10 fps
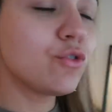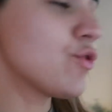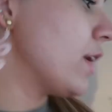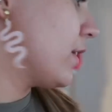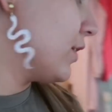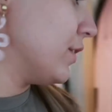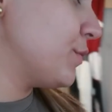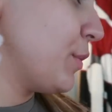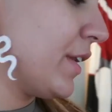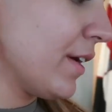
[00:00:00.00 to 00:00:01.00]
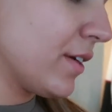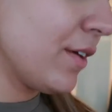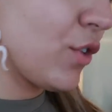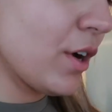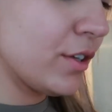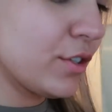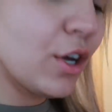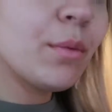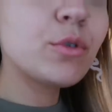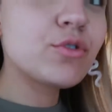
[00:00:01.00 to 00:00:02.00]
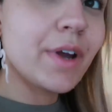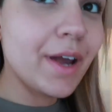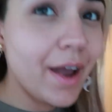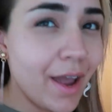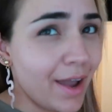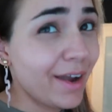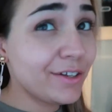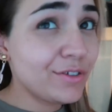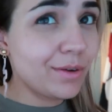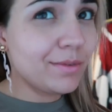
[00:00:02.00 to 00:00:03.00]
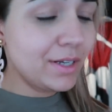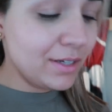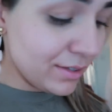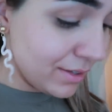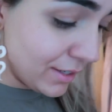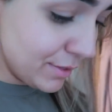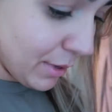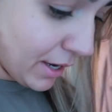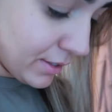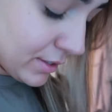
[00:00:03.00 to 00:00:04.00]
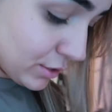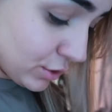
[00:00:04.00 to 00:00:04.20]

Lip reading: dry clothes, but now that I've got a tumble dryer, I don't need that space.